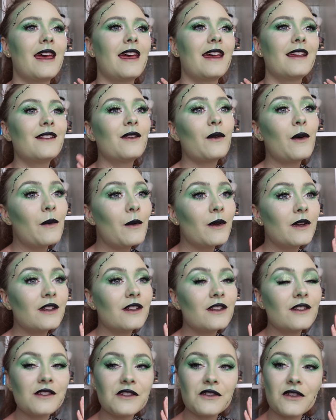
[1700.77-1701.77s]
So I
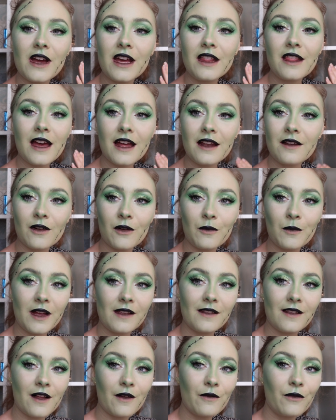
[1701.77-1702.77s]
wanted to try that on
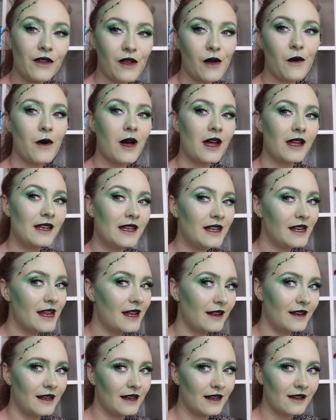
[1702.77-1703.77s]
myself, so I did
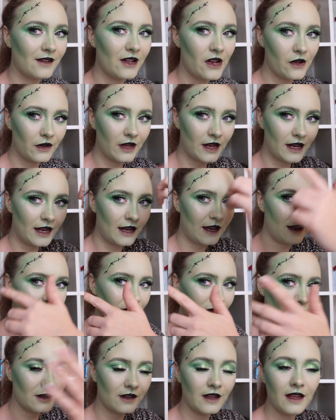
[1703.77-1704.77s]
that in this look, and then I
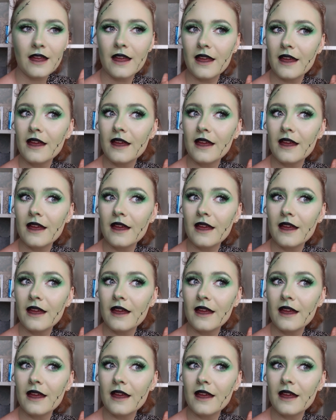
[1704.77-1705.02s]
just